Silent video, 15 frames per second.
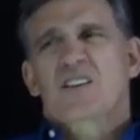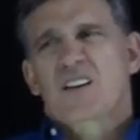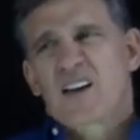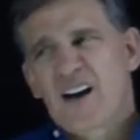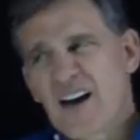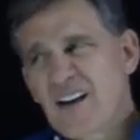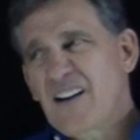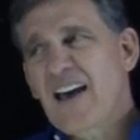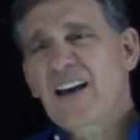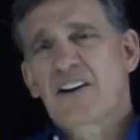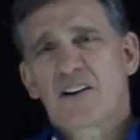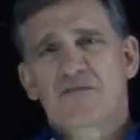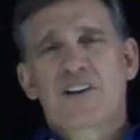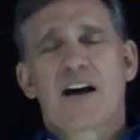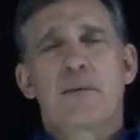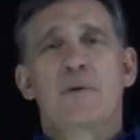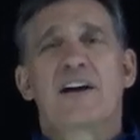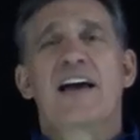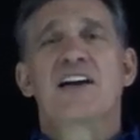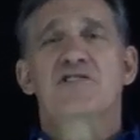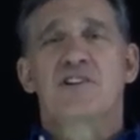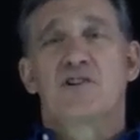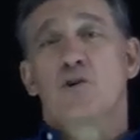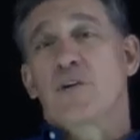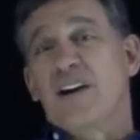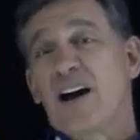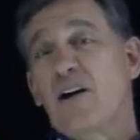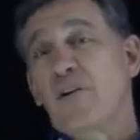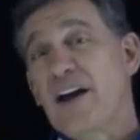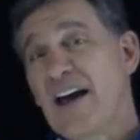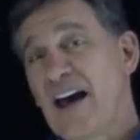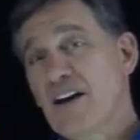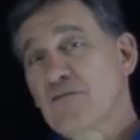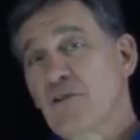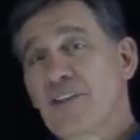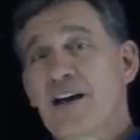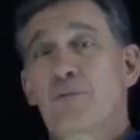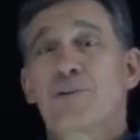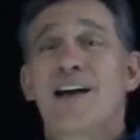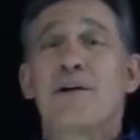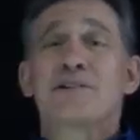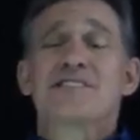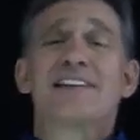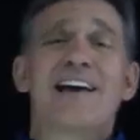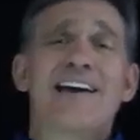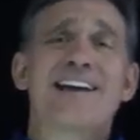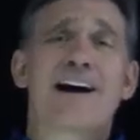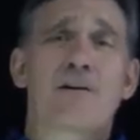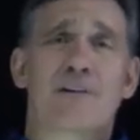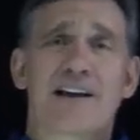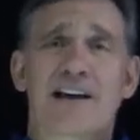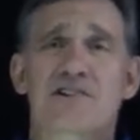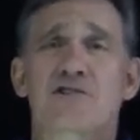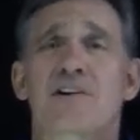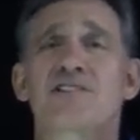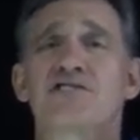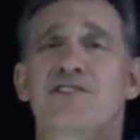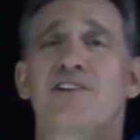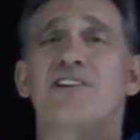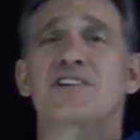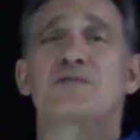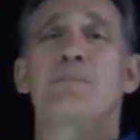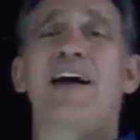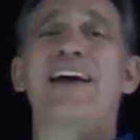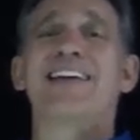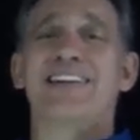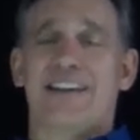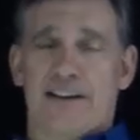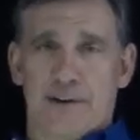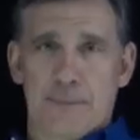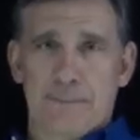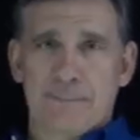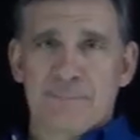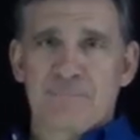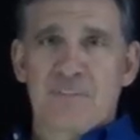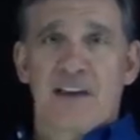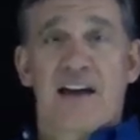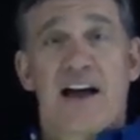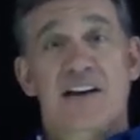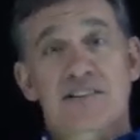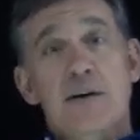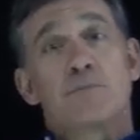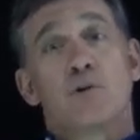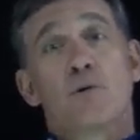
Kind of had enough time occasionally to do an hour and a half on that. Well, now it's an 8-hour lecture and still expanding. As I'm